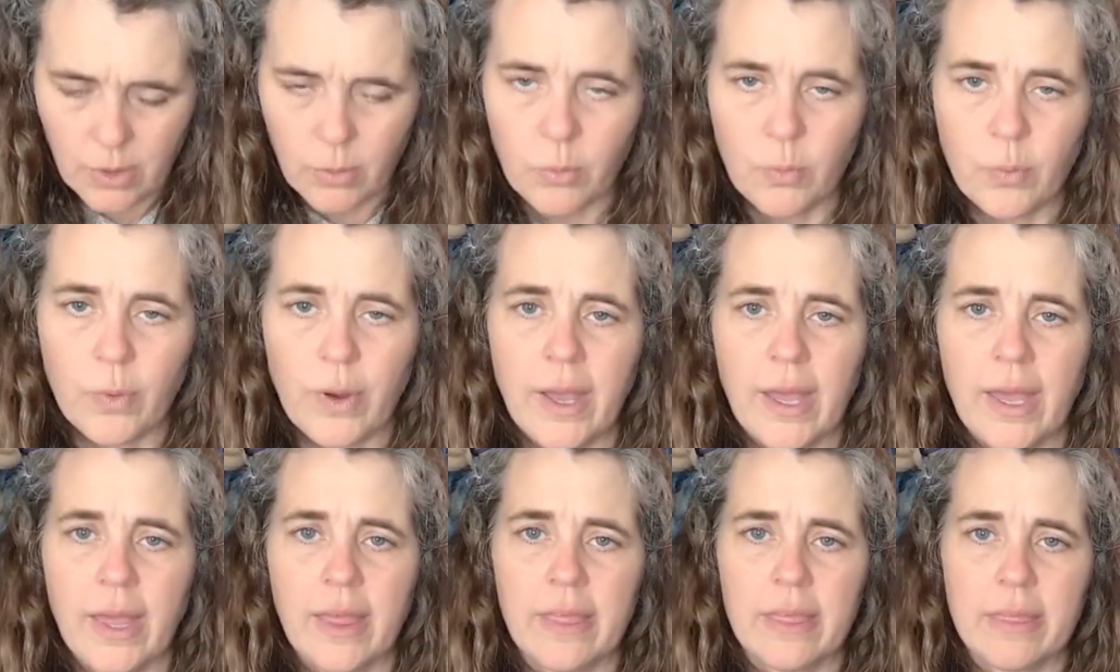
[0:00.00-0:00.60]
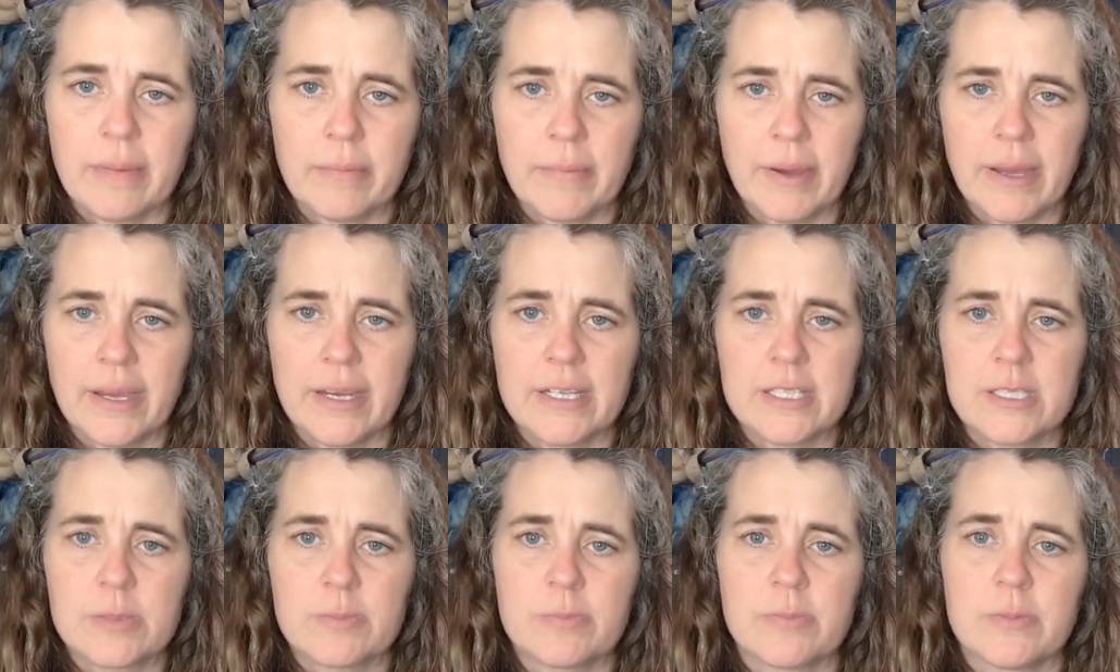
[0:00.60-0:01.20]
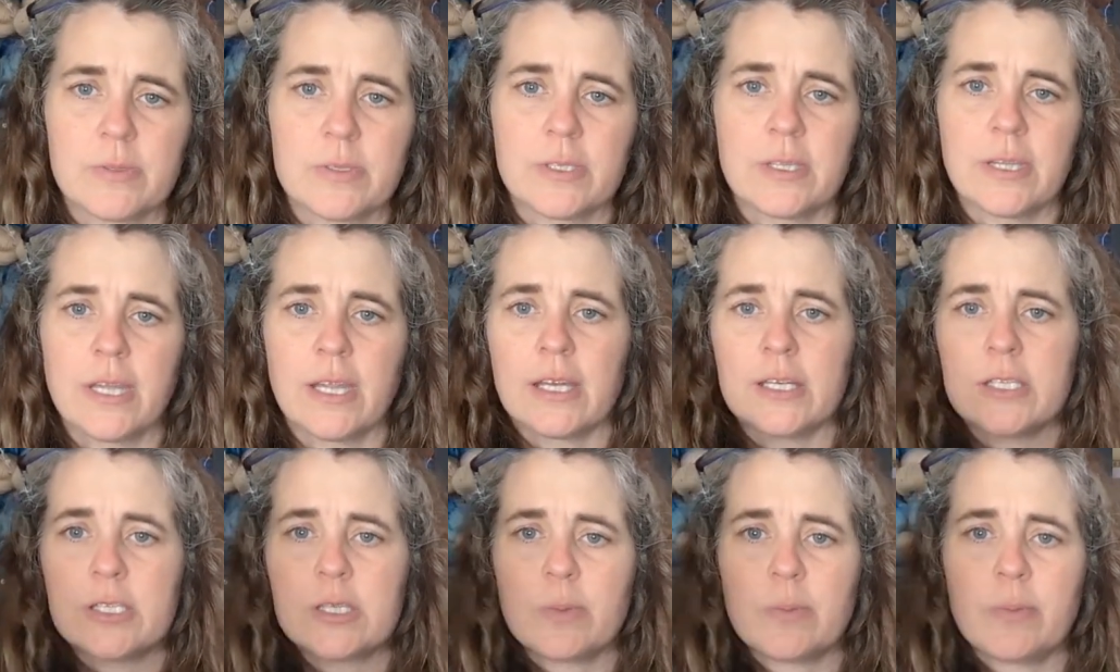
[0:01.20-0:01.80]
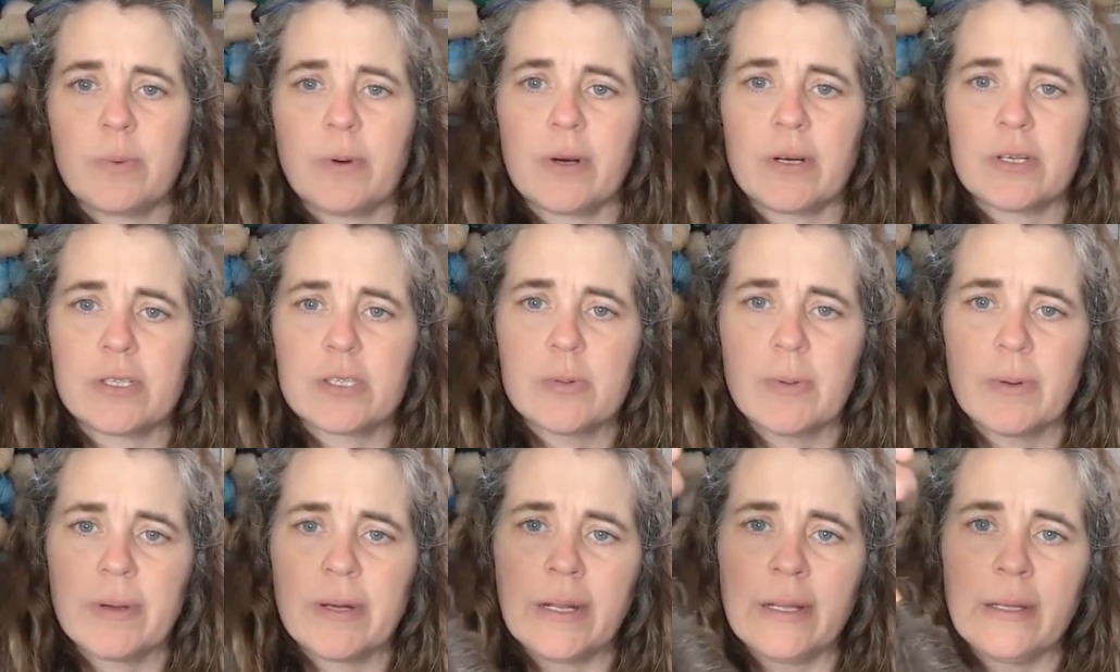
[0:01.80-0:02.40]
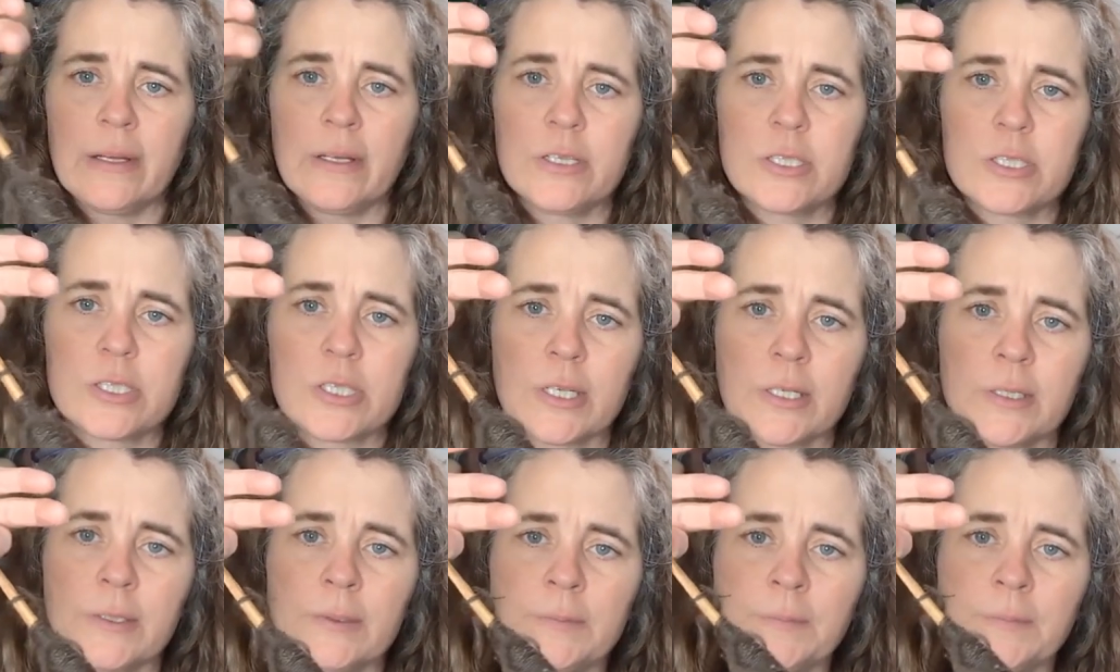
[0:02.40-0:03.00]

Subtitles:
with the support spindles.